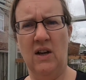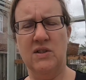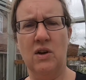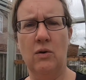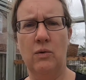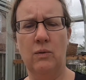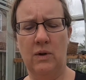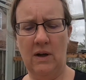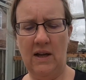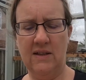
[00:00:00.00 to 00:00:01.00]
So
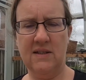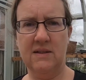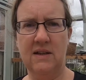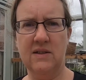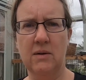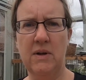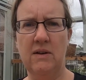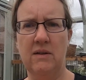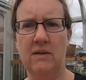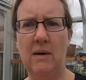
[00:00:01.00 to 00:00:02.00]
it's it's going to be
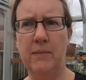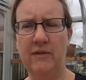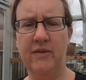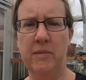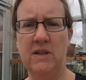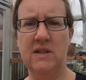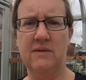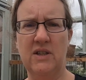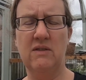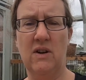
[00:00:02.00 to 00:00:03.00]
that buffer means it's
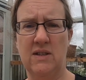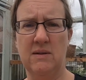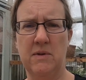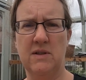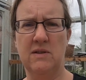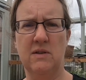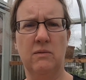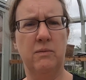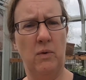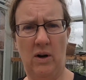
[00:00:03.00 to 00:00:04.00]
actually very similar to sort
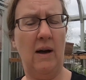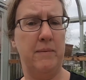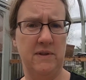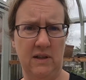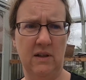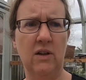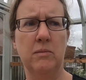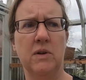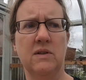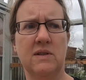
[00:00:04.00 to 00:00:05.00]
of what happens in
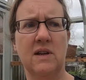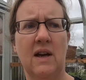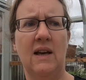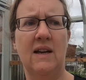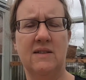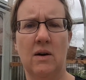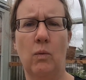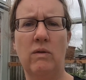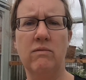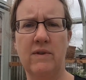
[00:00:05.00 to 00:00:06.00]
humans is that
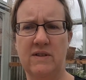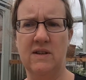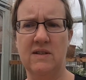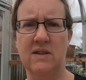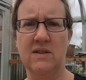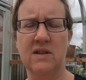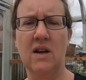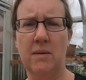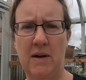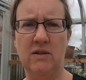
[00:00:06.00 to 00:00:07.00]
we is there's a certain
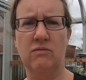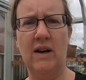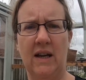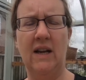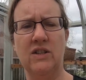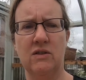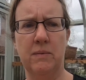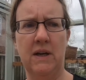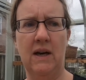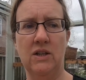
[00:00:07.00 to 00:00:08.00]
amount of regulation of
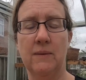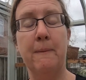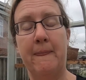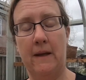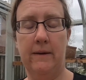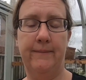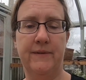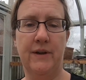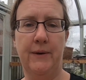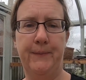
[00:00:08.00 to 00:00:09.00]
pH.
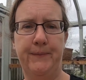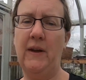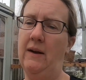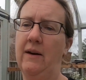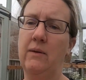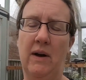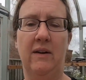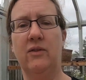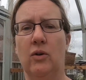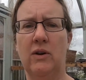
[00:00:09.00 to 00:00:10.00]
So yeah. Anyway, I
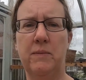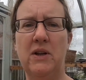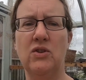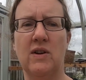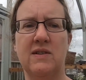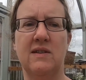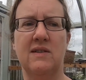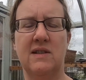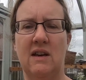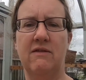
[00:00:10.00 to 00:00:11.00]
thought it would be interesting to
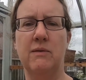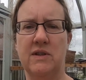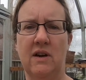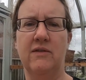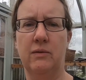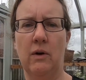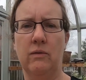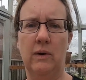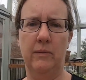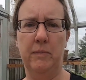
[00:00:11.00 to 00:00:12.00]
see if it was enough to
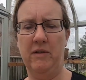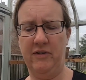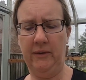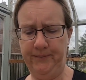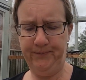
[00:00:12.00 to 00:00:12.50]
overwhelm the buffer